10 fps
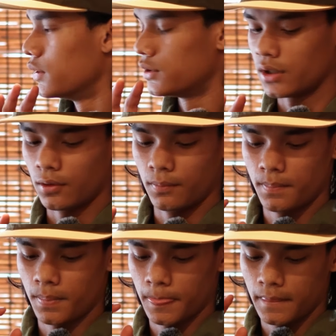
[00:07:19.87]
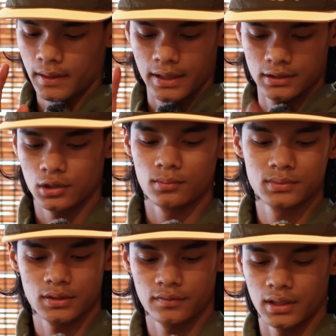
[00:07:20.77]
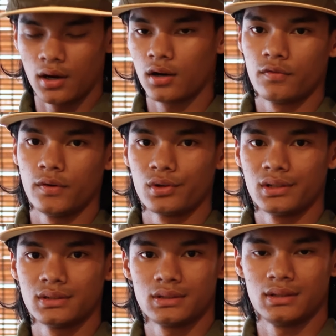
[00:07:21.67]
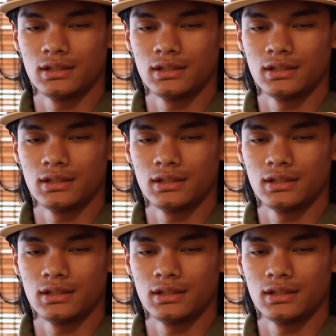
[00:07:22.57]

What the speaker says: So in terms of the autofocus,